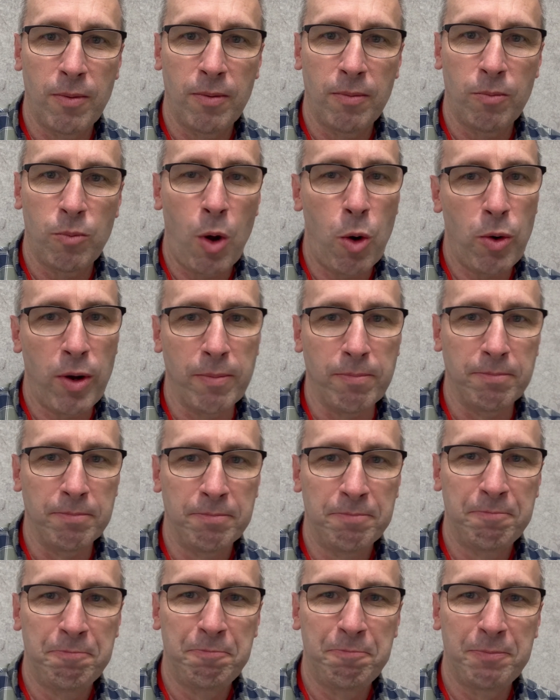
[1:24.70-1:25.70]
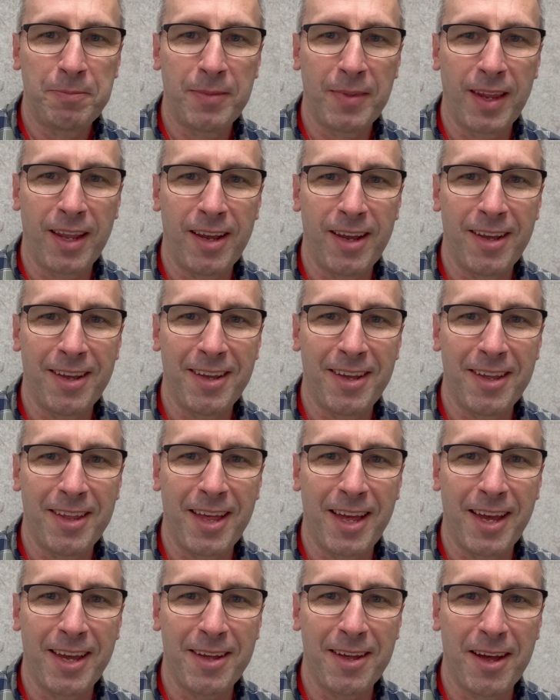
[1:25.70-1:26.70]
welcome.
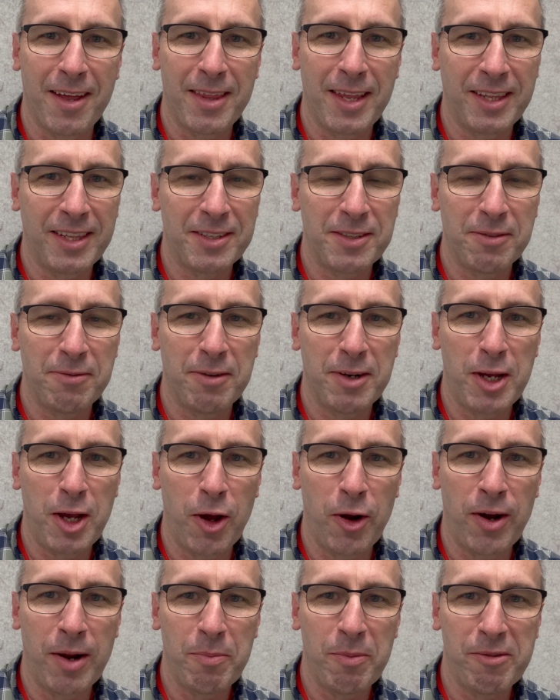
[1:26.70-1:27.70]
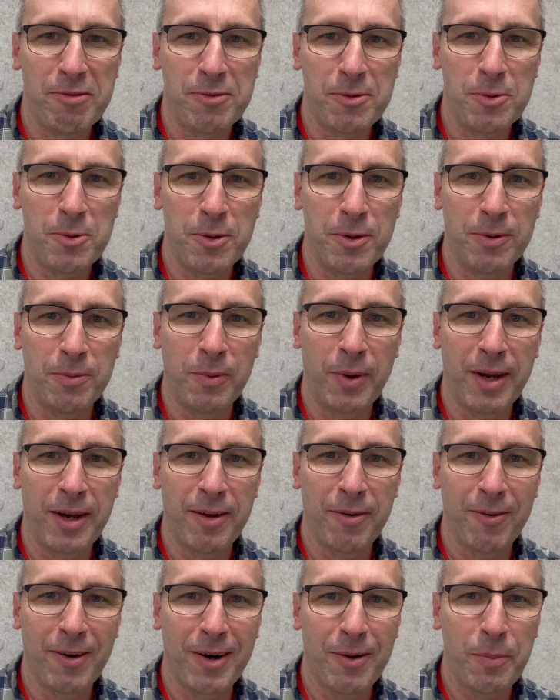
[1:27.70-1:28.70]
I think this is video number 4.
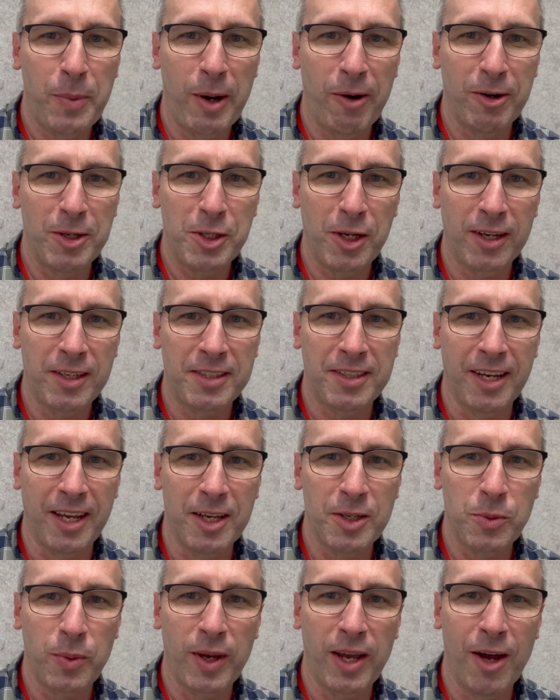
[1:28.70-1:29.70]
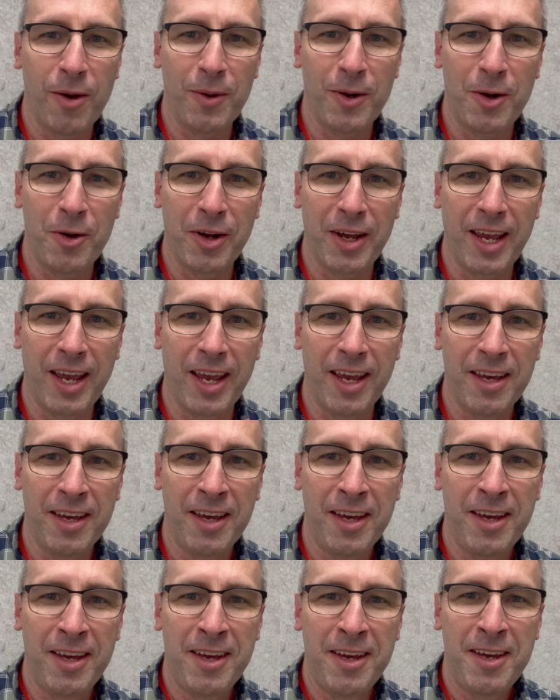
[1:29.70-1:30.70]
We're adjusting as we go along here,
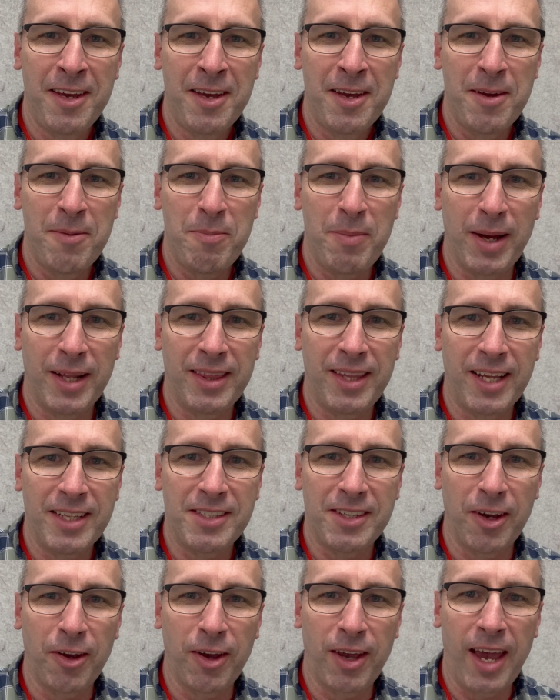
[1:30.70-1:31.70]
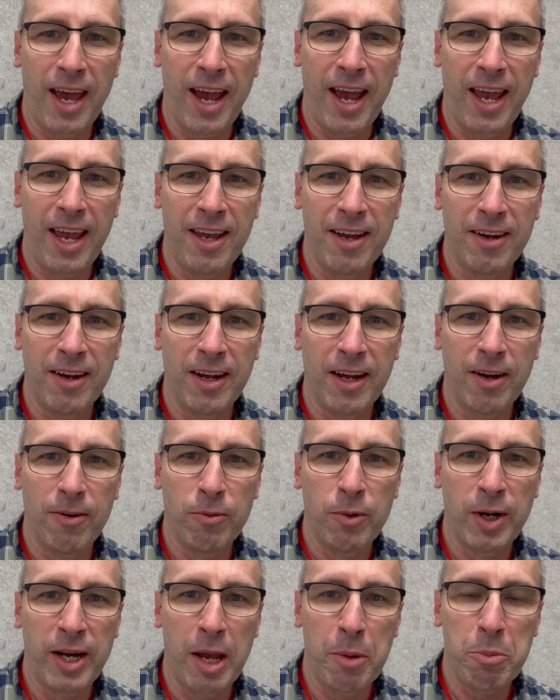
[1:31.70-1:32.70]
but that's okay. I
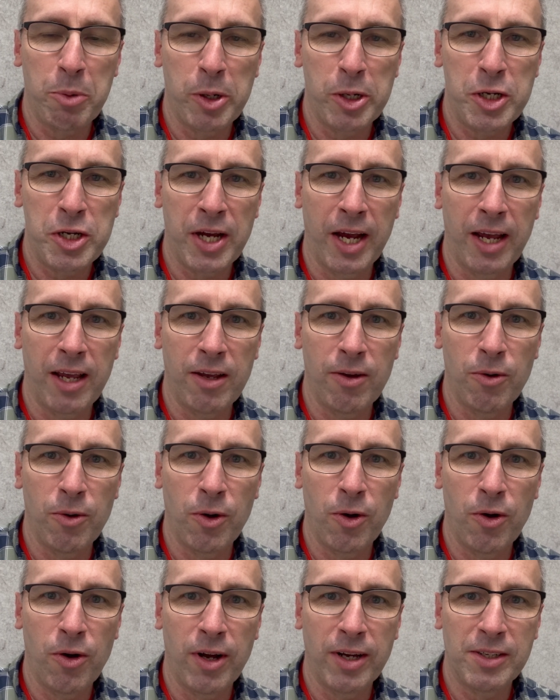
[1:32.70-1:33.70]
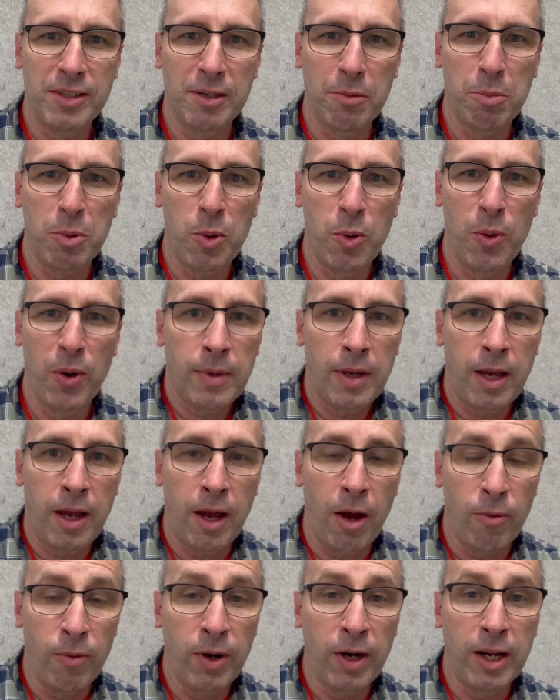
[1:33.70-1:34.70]
really appreciate your guys' support.
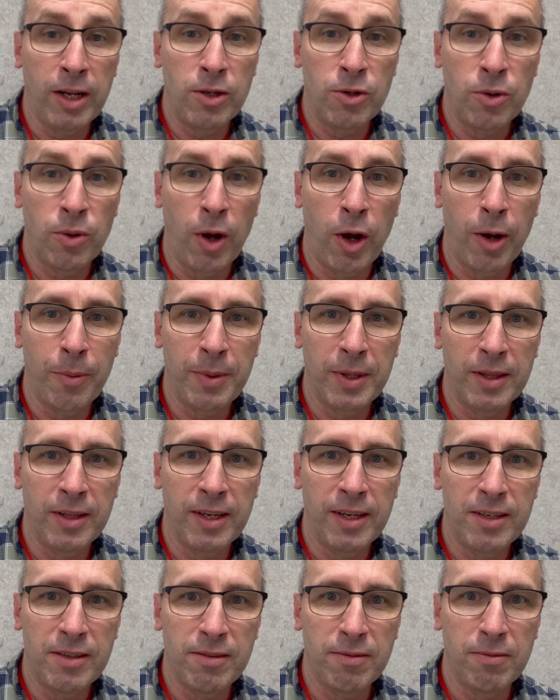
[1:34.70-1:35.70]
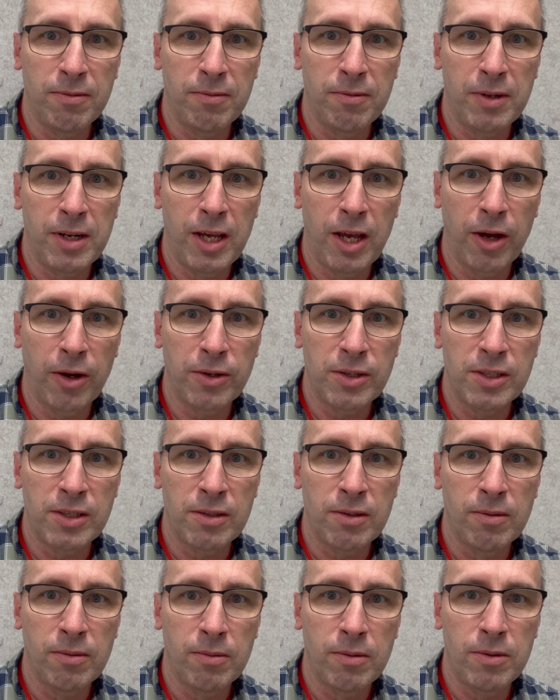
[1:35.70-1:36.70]
I really do hope that these videos
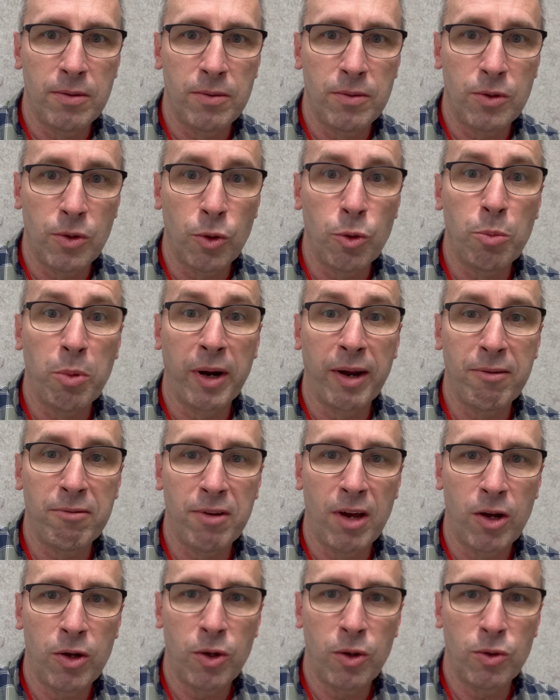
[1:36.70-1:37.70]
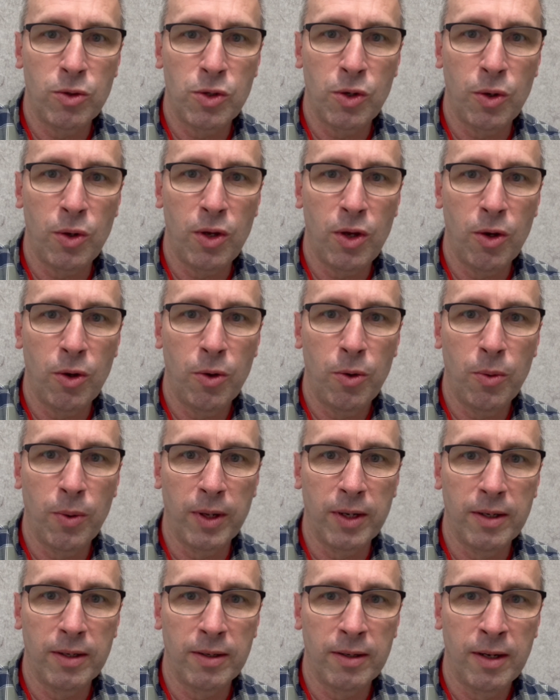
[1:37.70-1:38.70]
do bring value to you
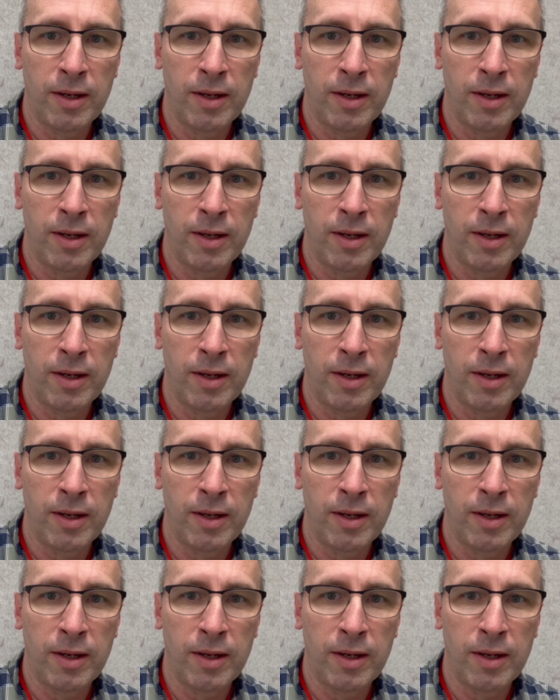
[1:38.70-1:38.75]
and